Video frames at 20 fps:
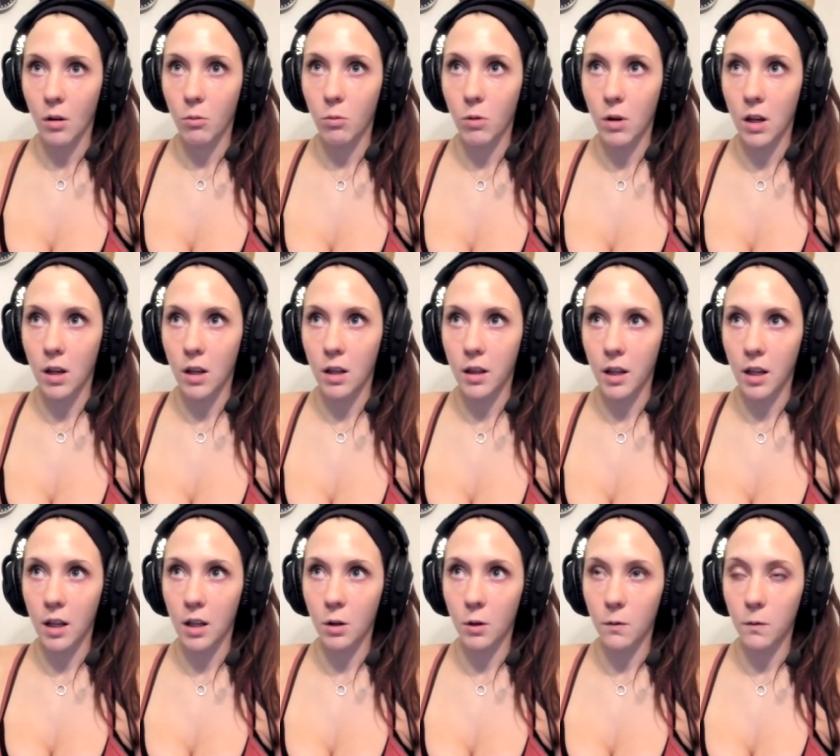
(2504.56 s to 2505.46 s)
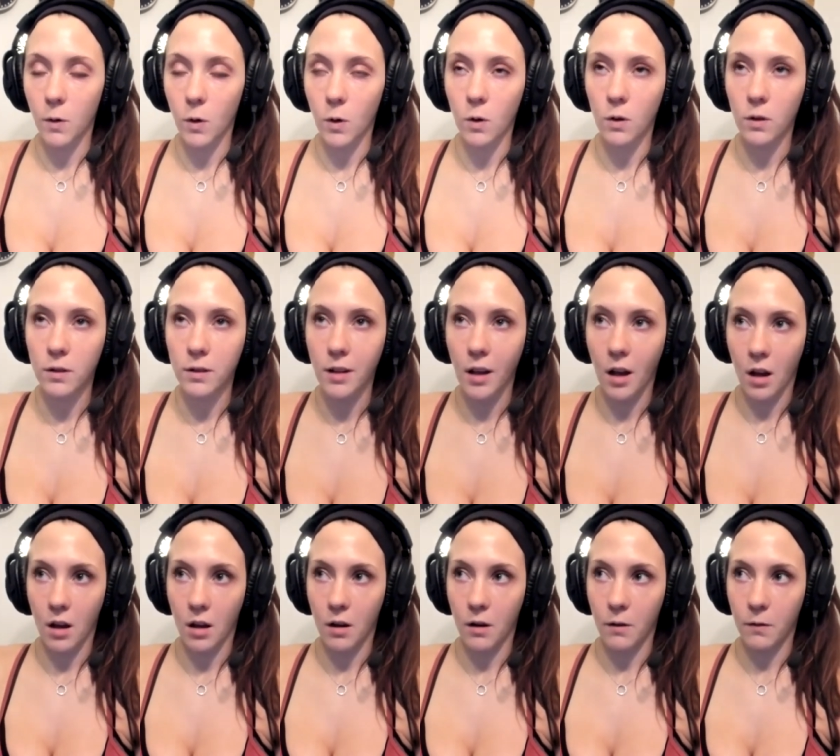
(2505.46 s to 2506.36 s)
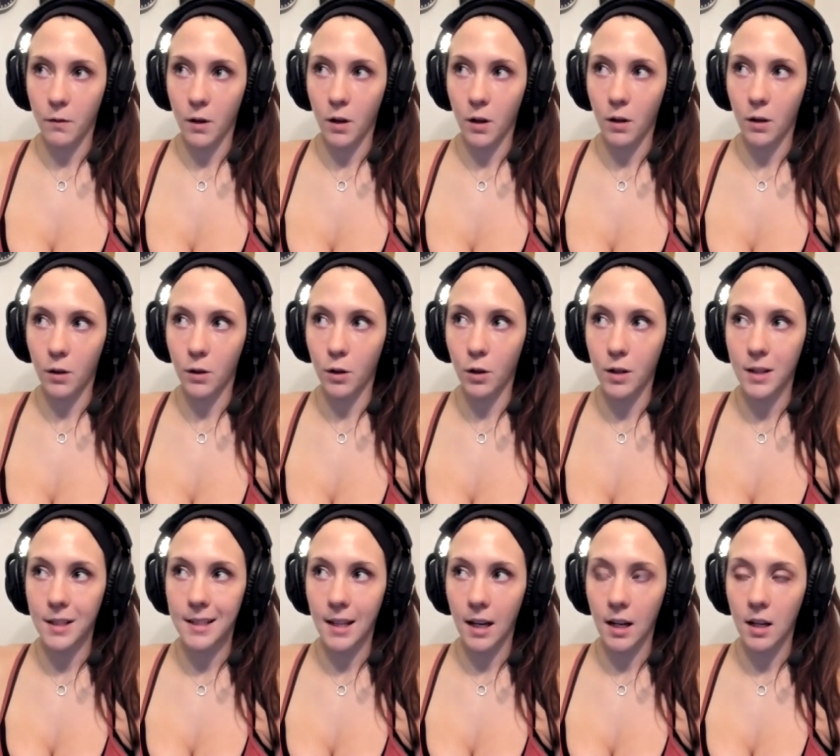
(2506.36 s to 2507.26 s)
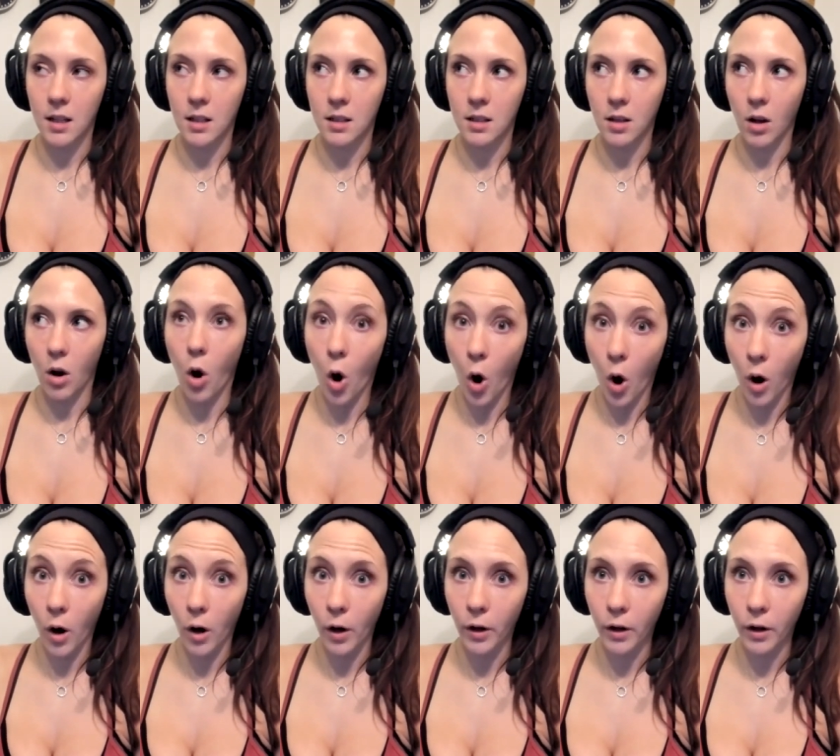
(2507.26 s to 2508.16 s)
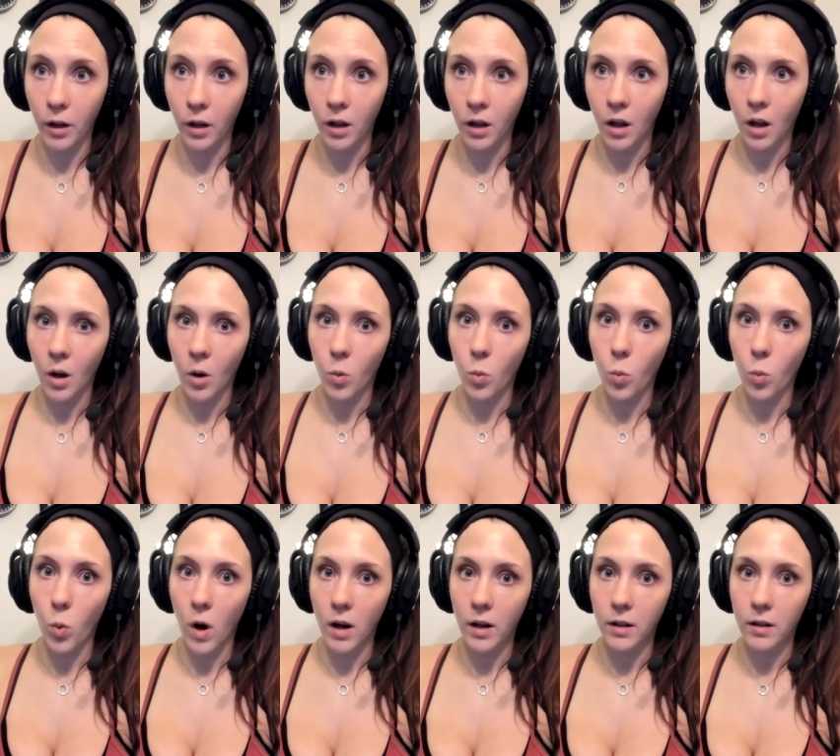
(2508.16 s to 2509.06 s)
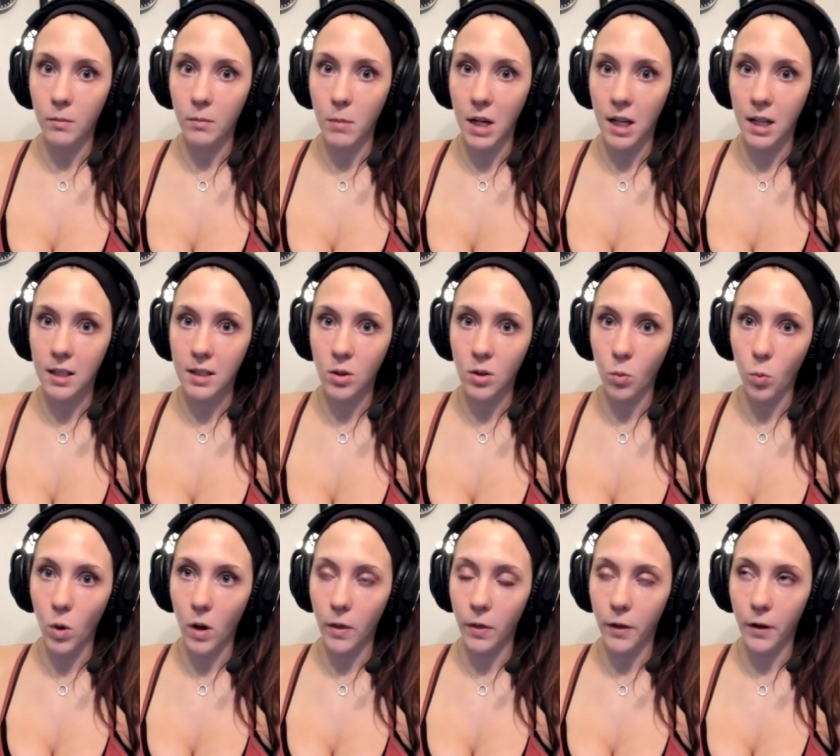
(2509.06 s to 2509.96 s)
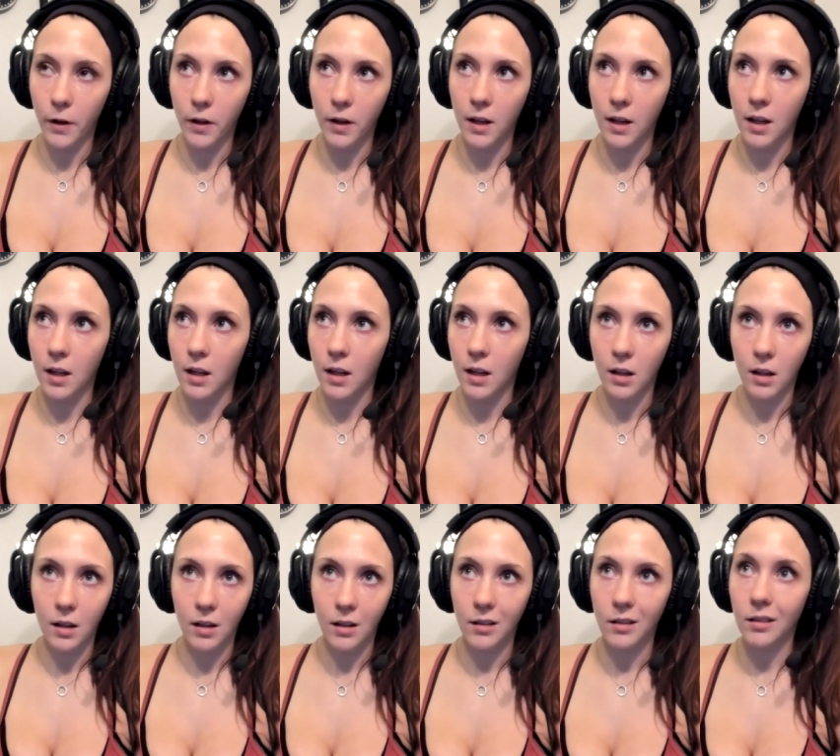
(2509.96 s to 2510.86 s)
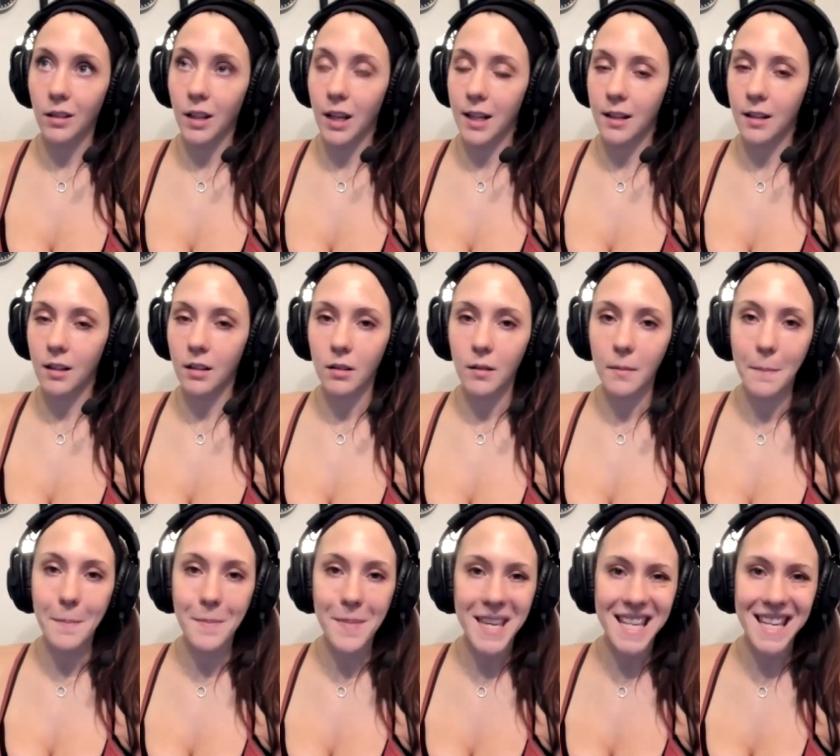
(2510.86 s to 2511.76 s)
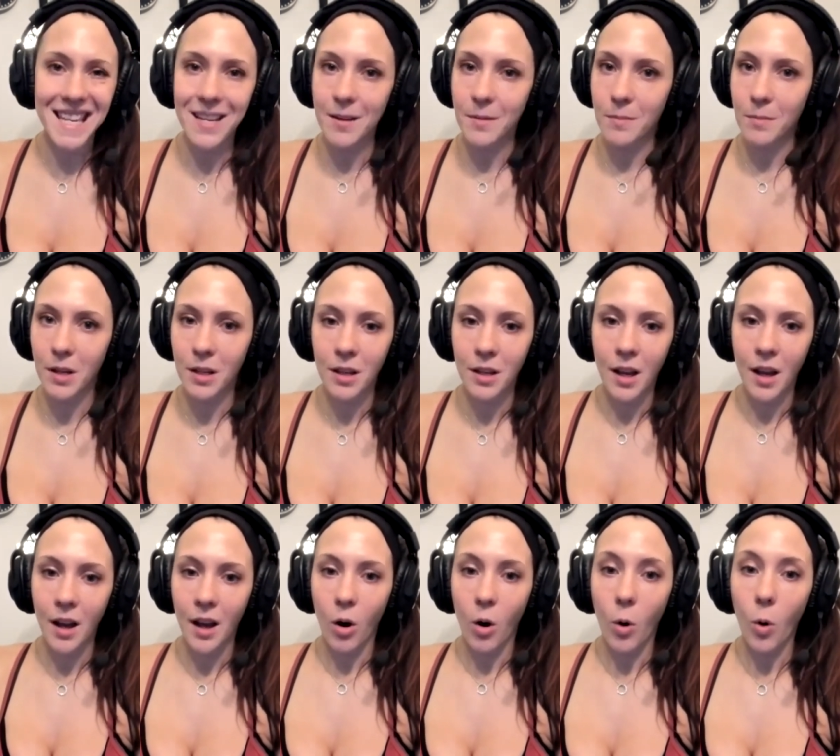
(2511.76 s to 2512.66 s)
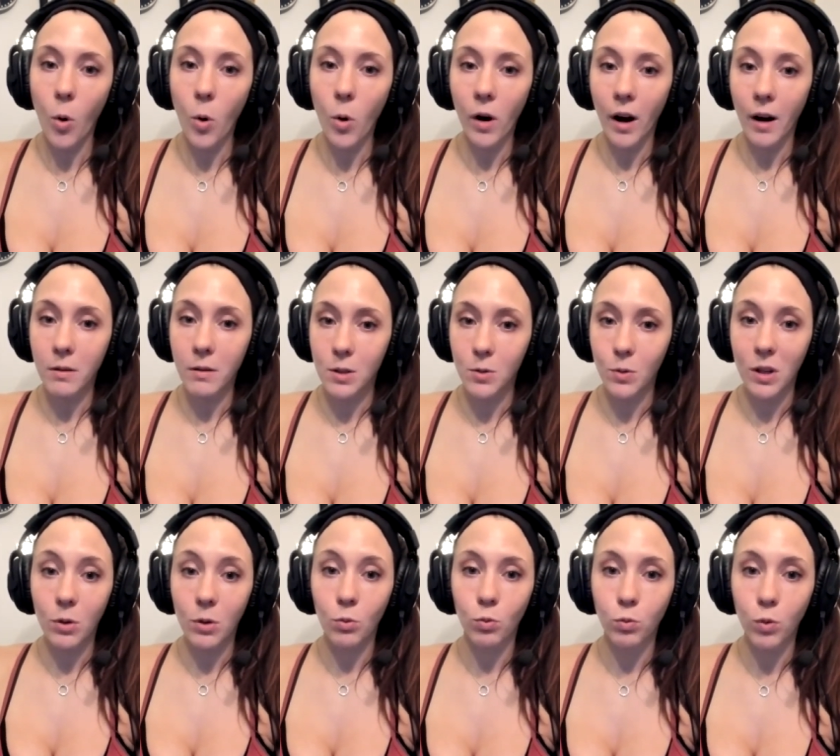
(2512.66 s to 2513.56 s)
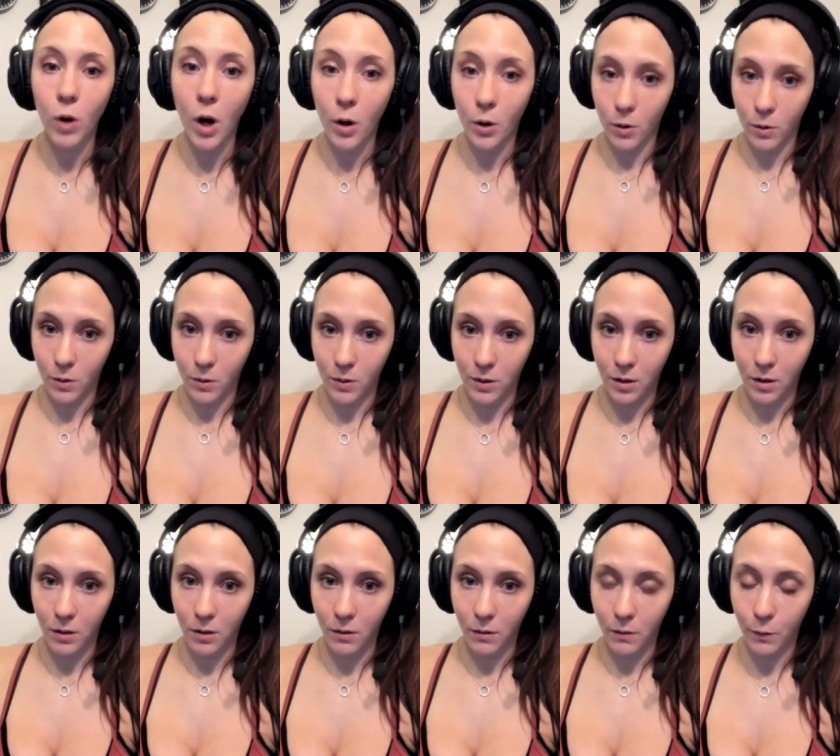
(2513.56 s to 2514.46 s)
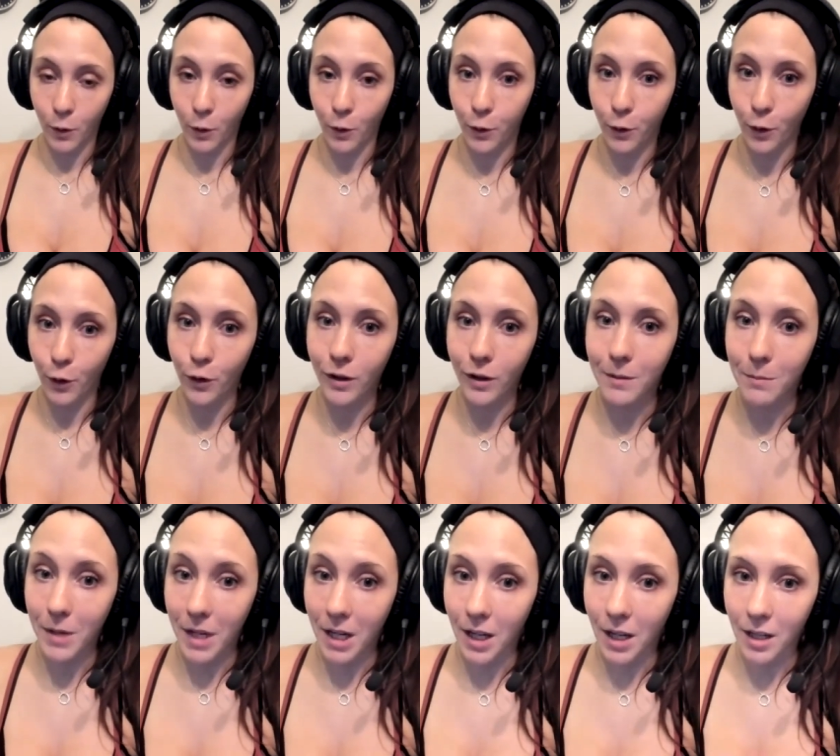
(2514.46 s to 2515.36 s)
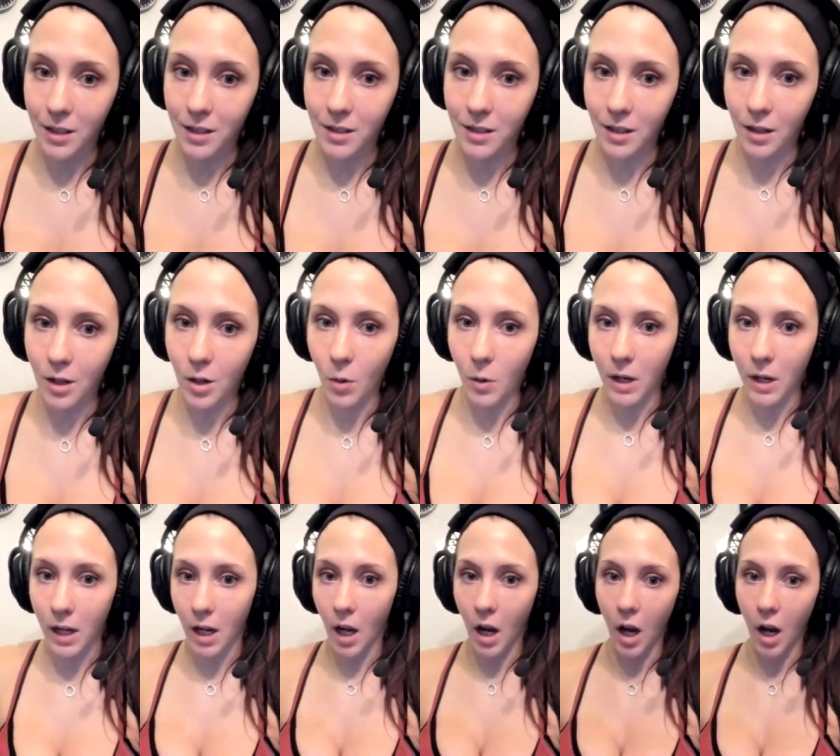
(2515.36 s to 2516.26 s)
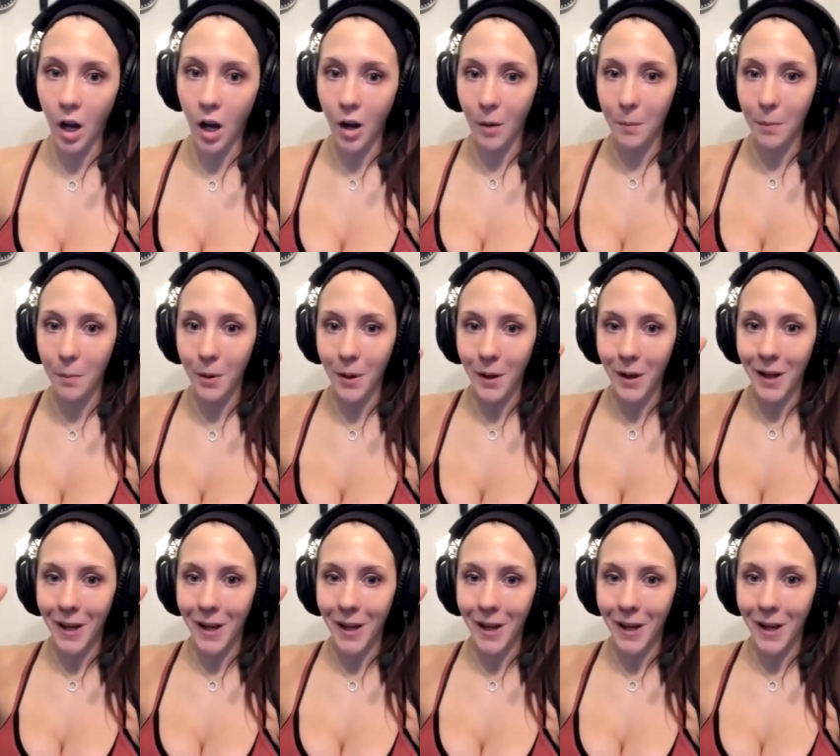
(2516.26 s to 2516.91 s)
with intervals of 30 seconds hard, one minute to 130 like medium or I was doing rows for 30 minutes going up